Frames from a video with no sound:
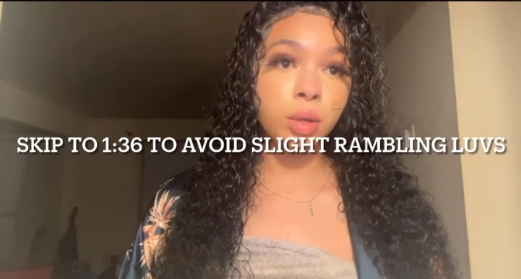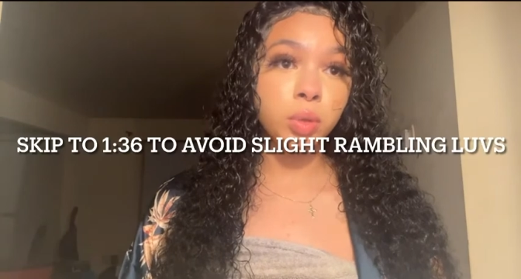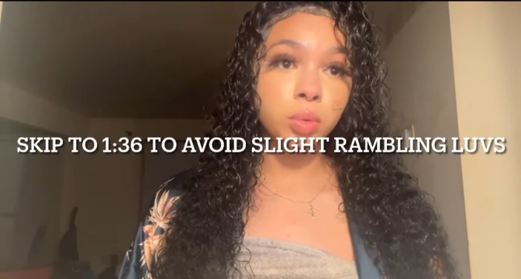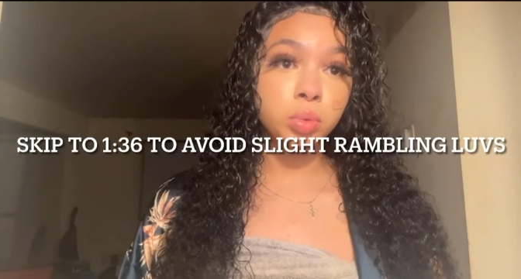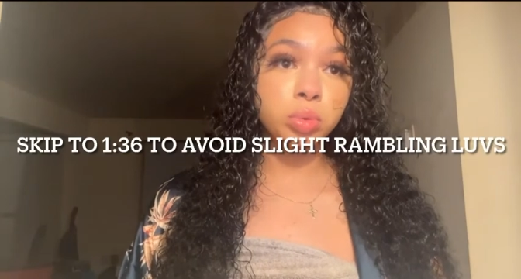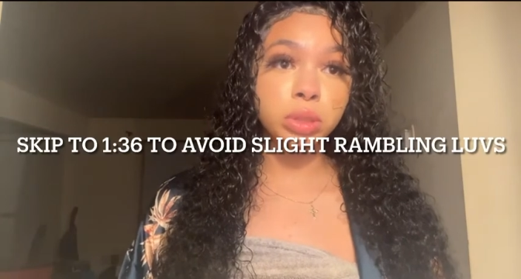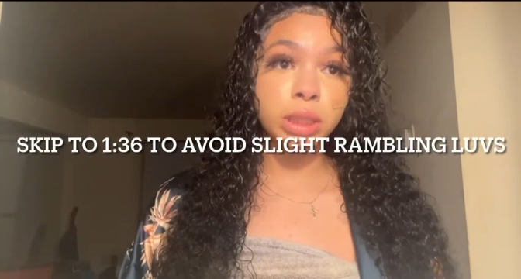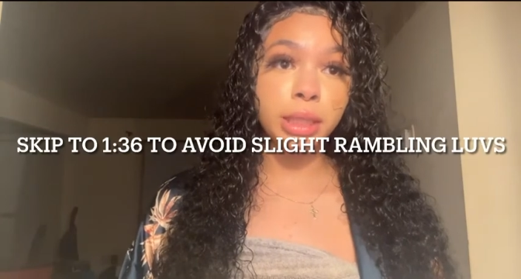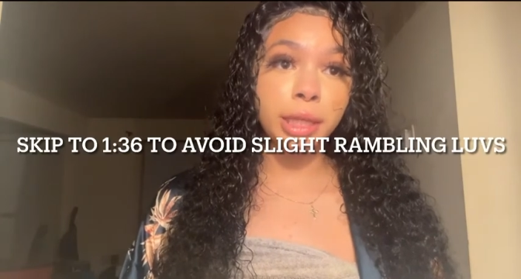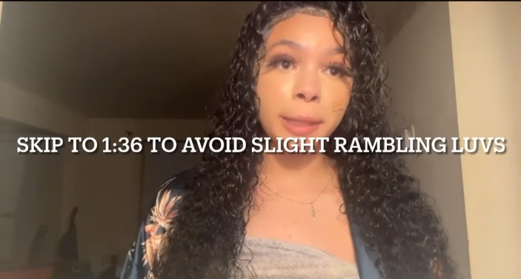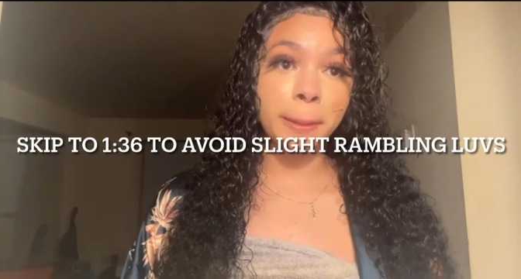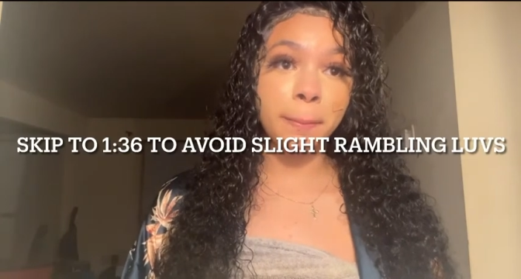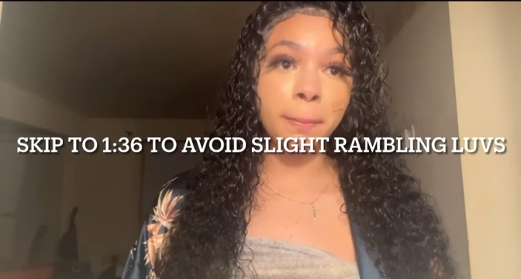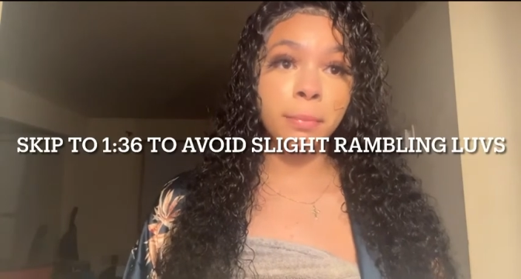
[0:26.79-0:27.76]

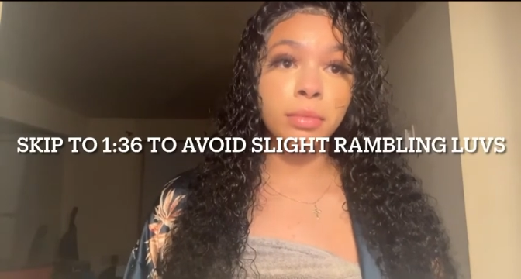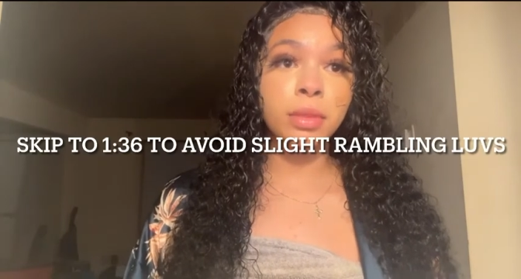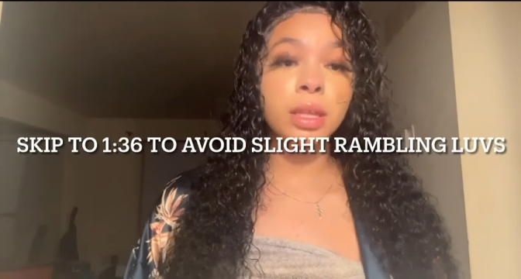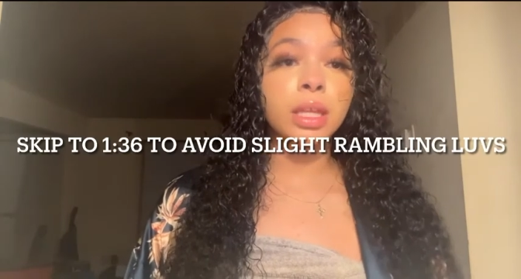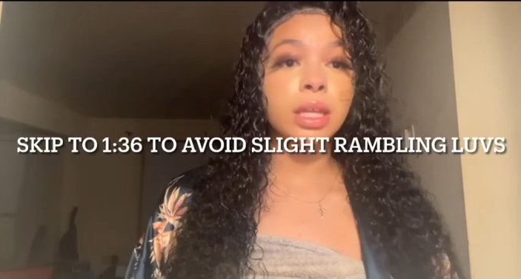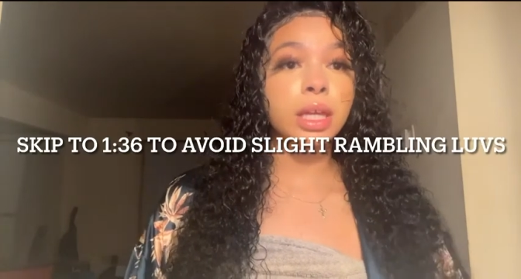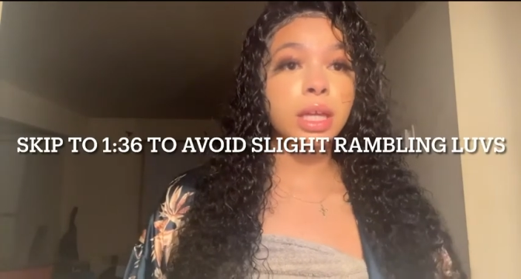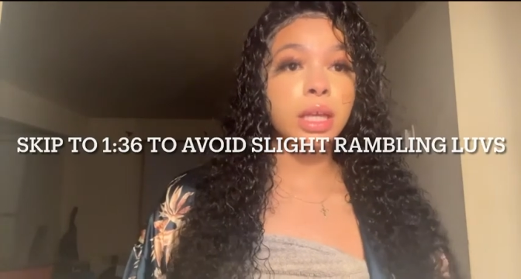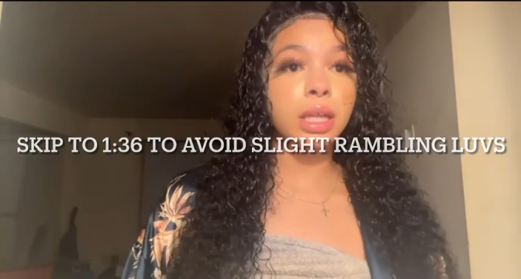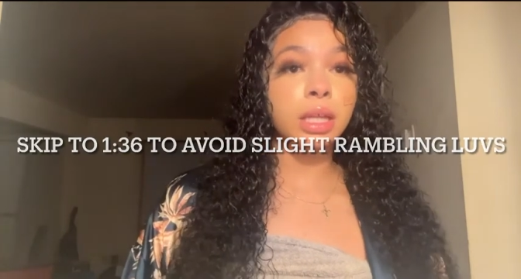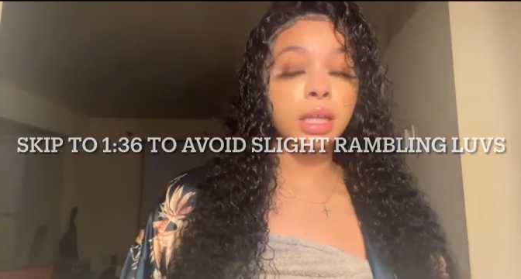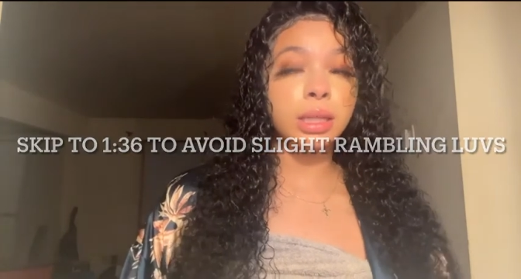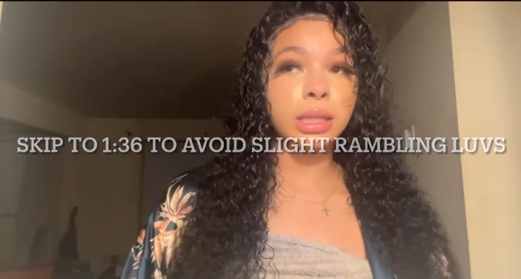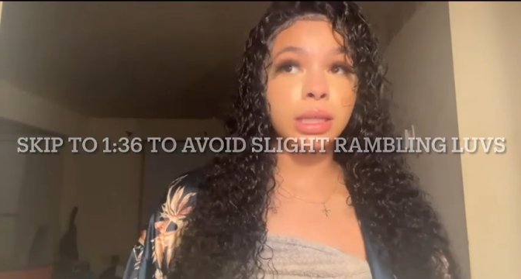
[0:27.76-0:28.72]
routine
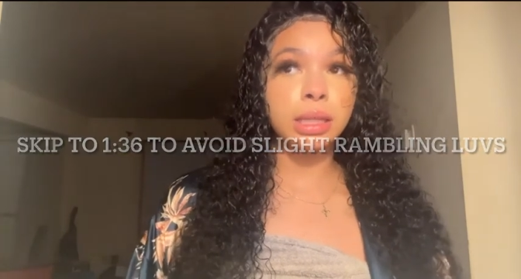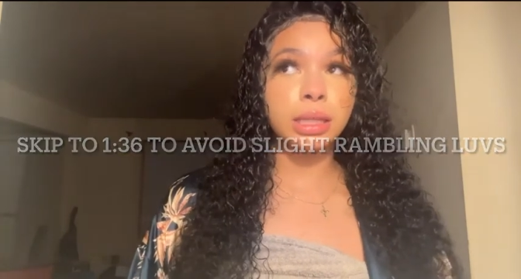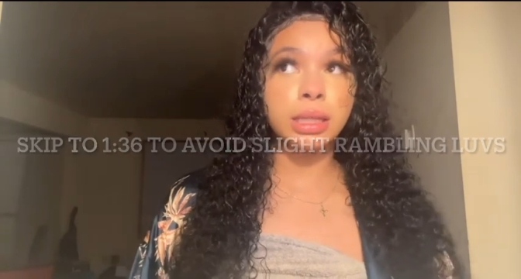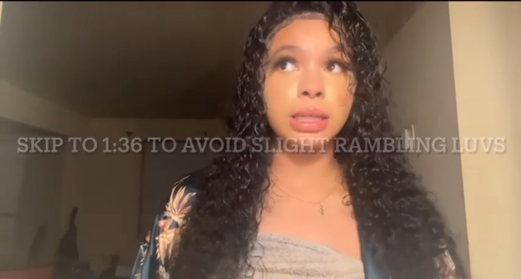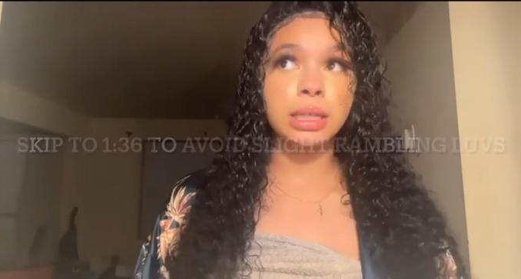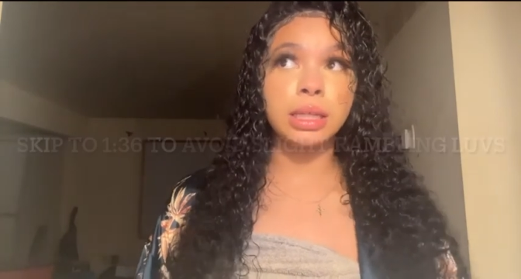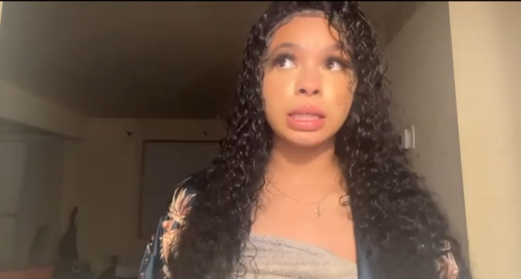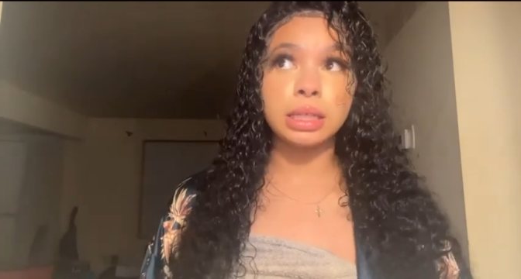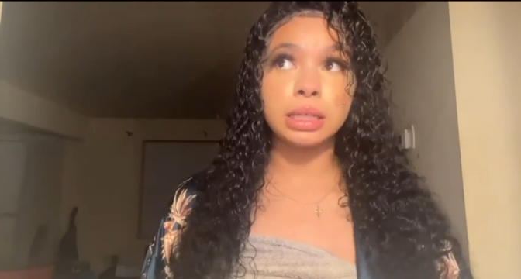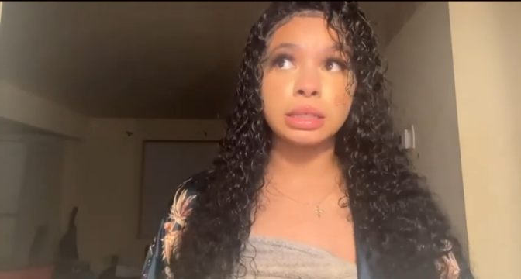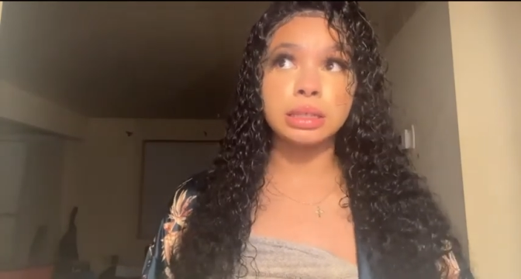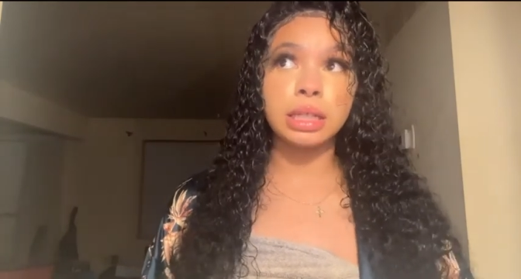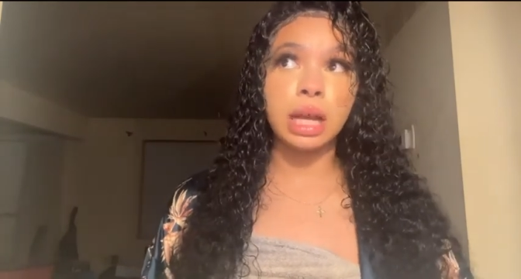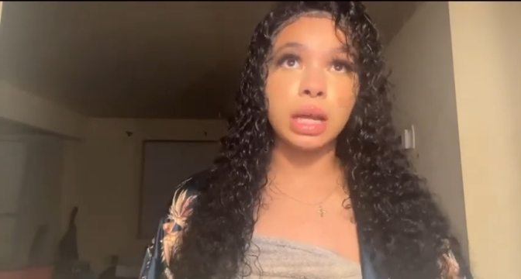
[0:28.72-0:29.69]
and the thing
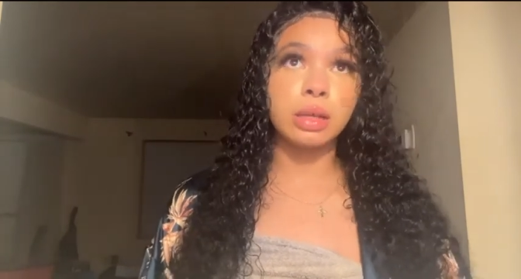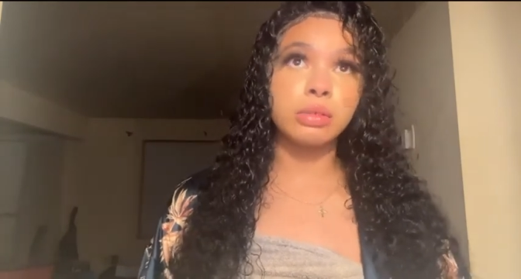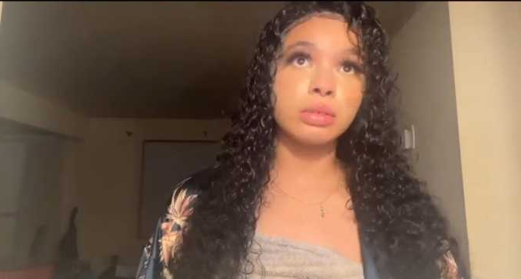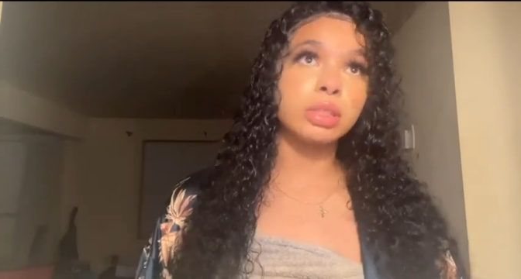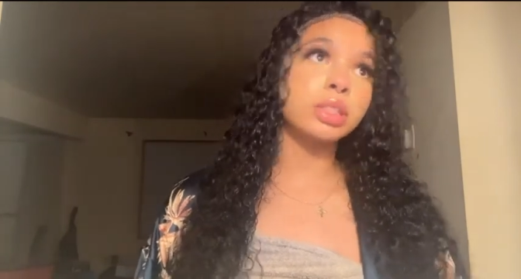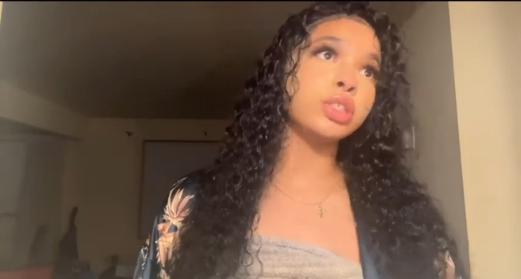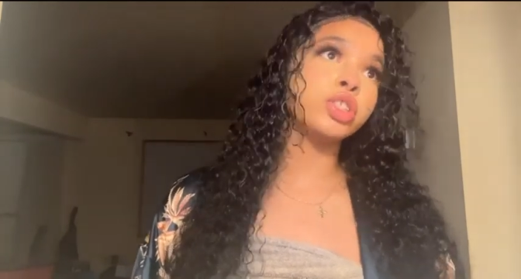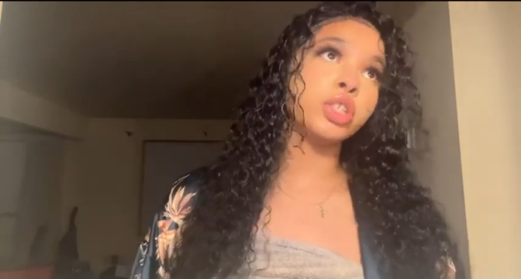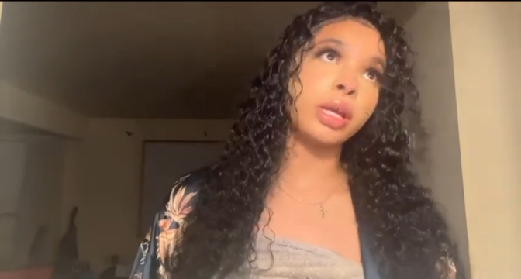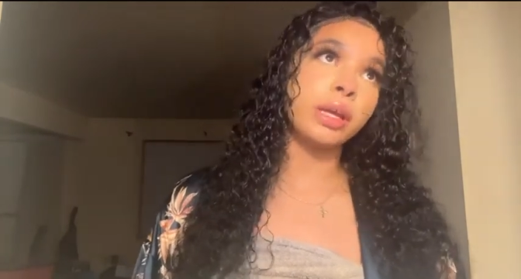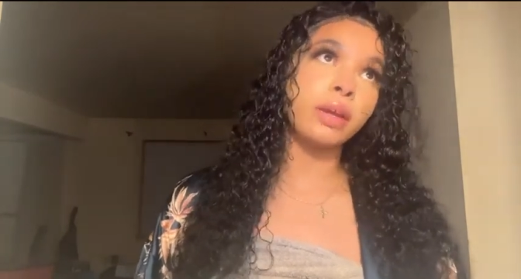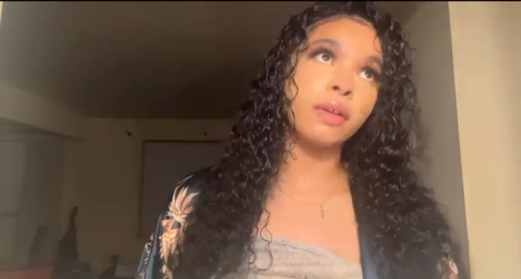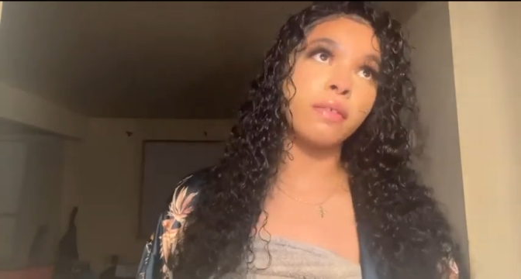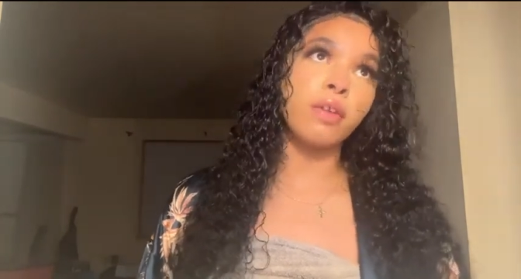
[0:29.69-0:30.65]
is, I only
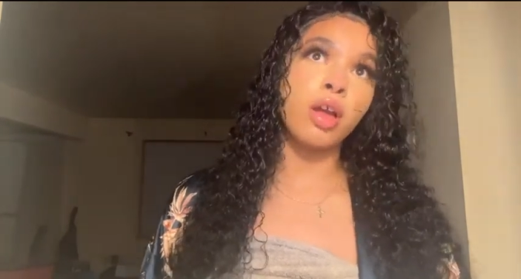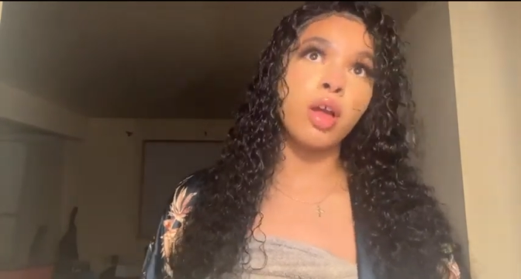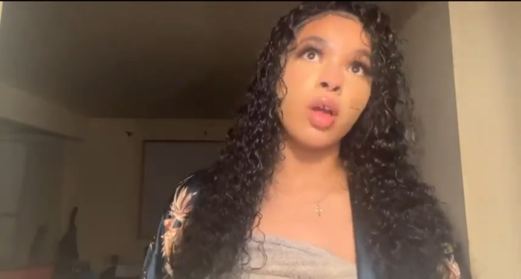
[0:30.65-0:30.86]
shave